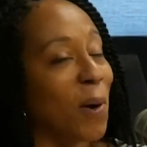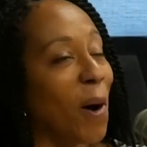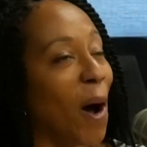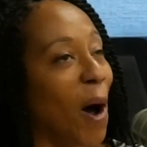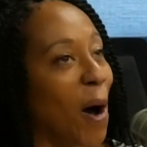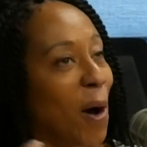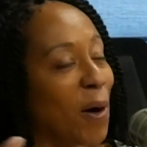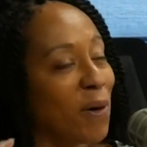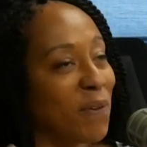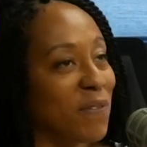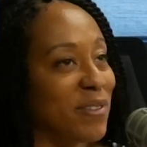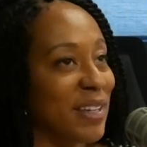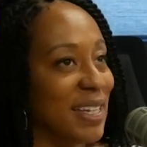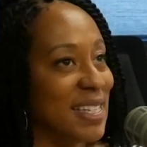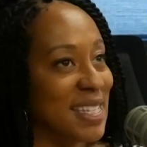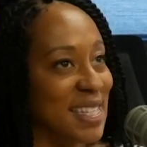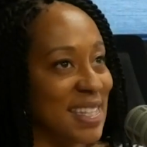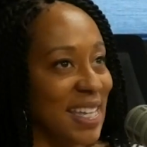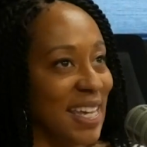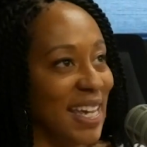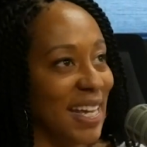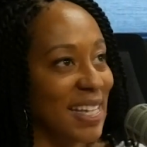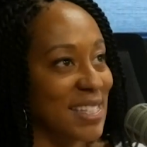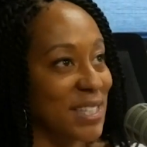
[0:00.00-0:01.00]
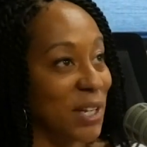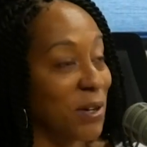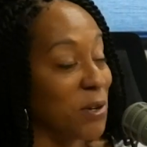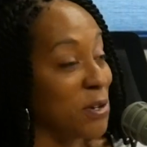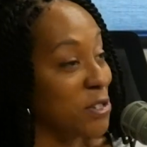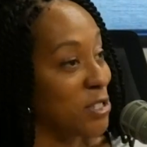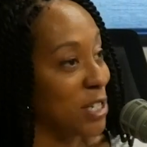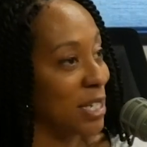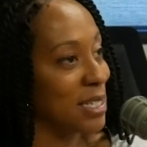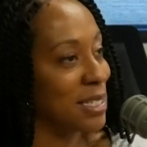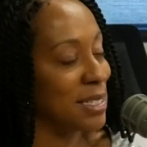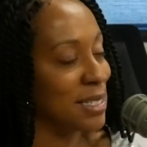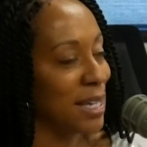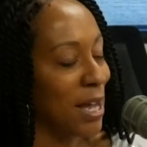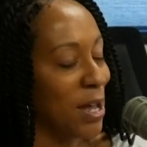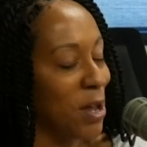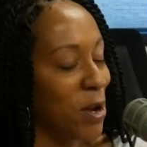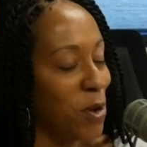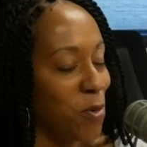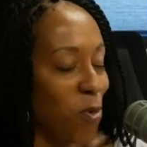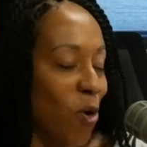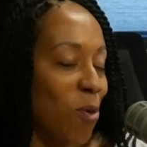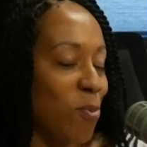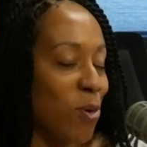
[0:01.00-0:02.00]
all of these things that are just
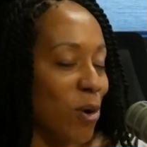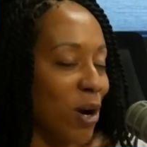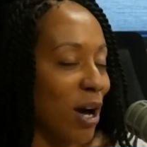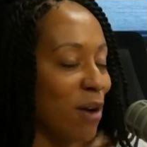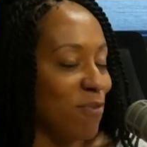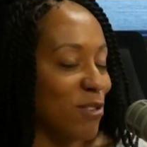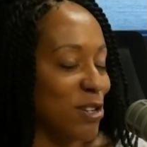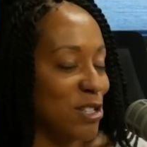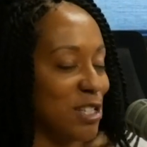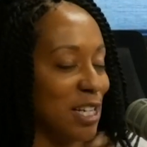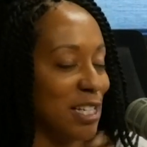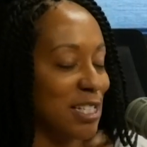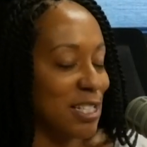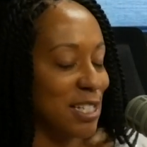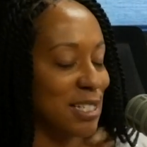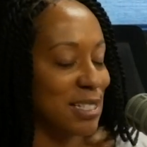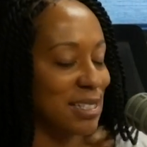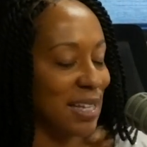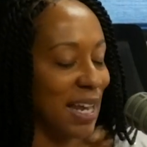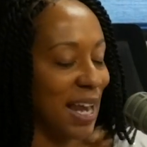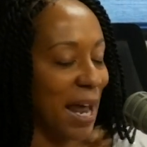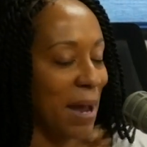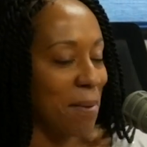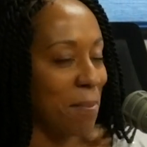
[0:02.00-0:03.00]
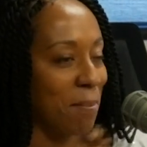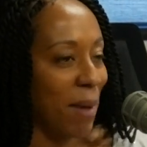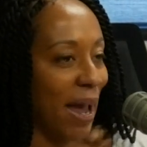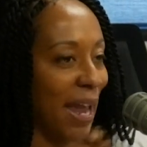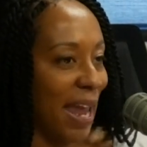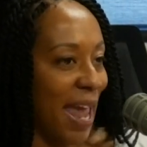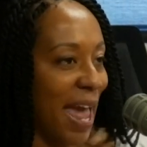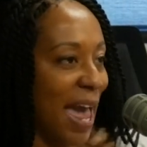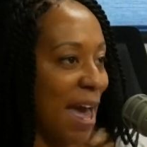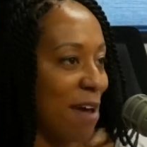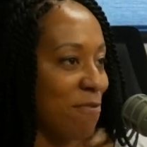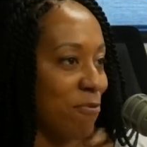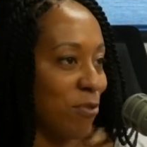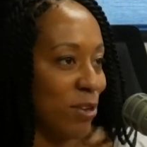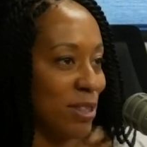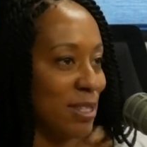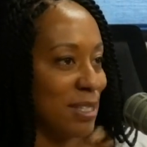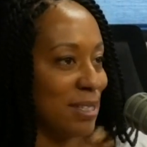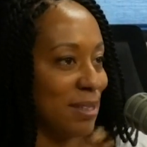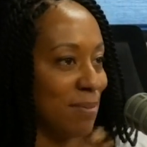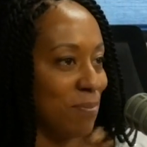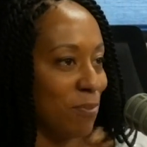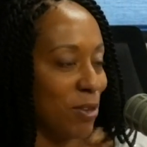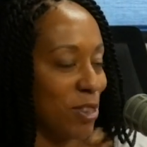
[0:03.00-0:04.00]
normal conversations that I might have
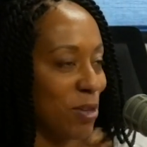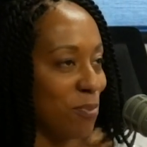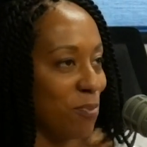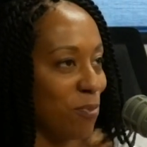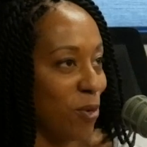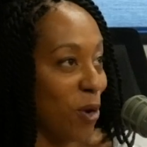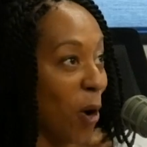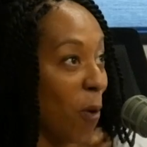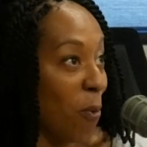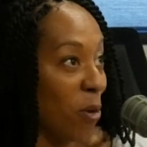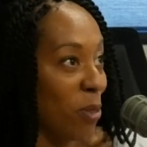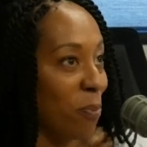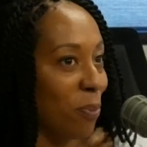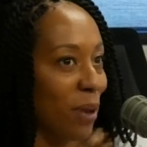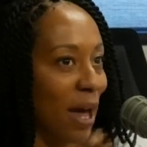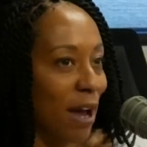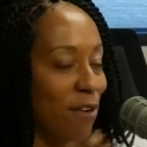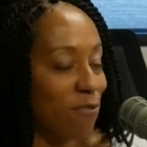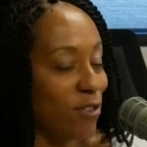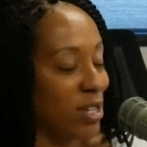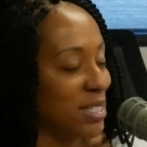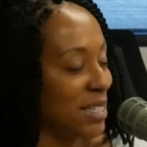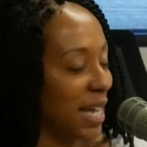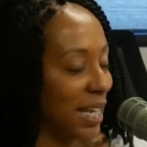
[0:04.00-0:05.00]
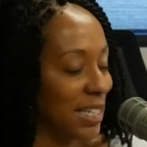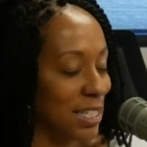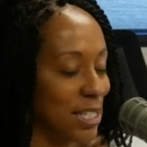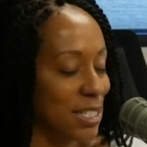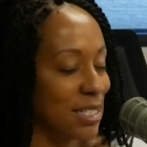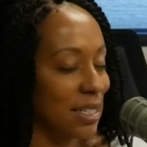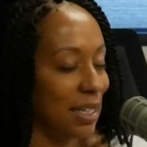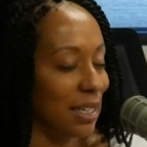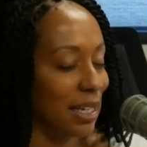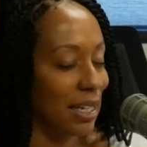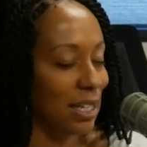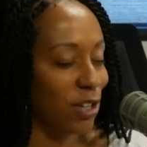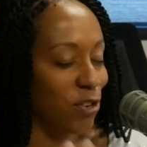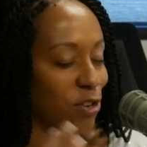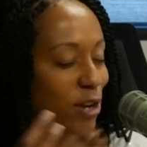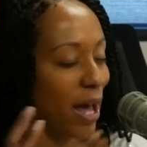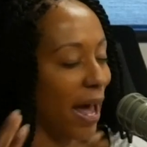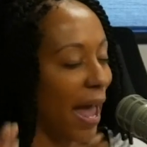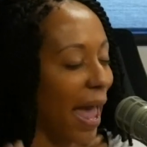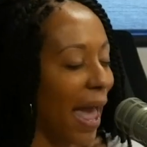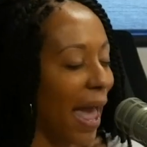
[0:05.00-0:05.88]
with black friends. They're not